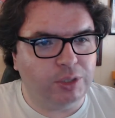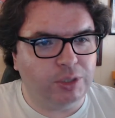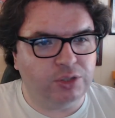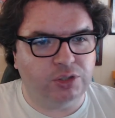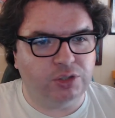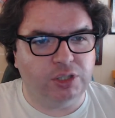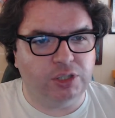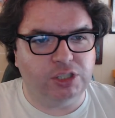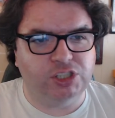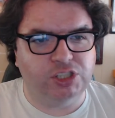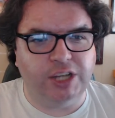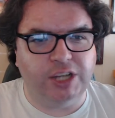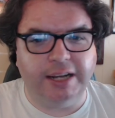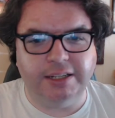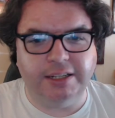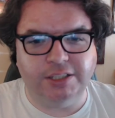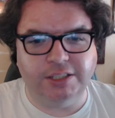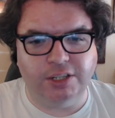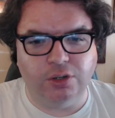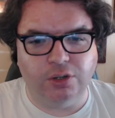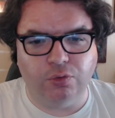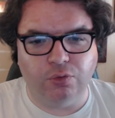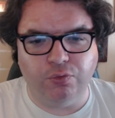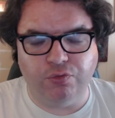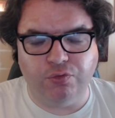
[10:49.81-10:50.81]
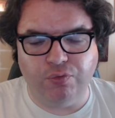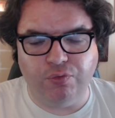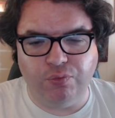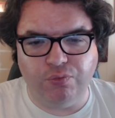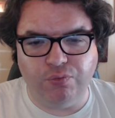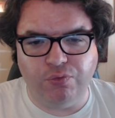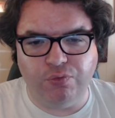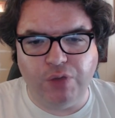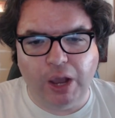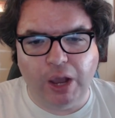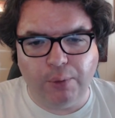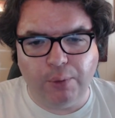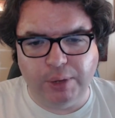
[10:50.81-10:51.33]
the site is in a
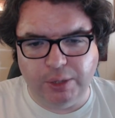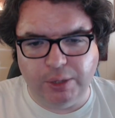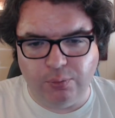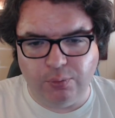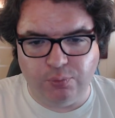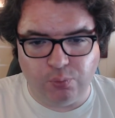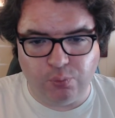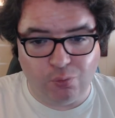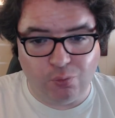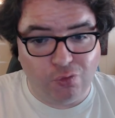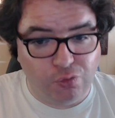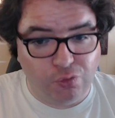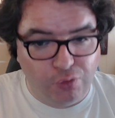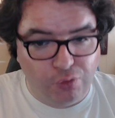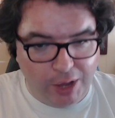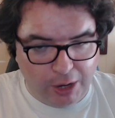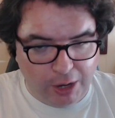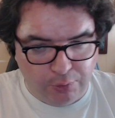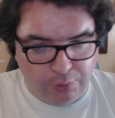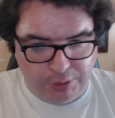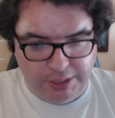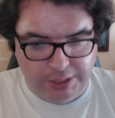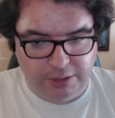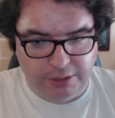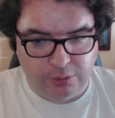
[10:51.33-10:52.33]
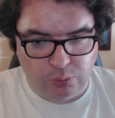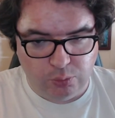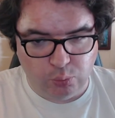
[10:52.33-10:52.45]
very very